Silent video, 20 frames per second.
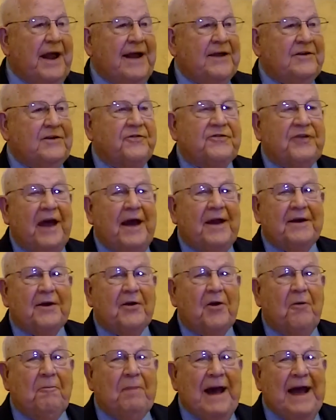I decided
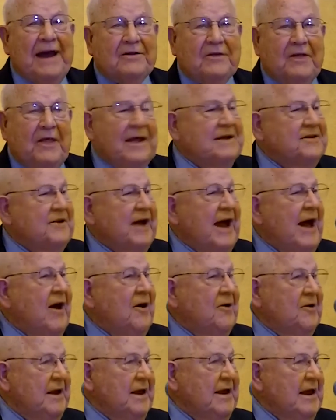to go back to the
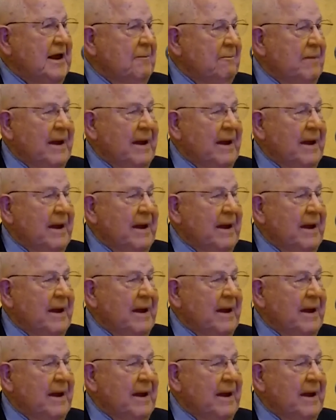town,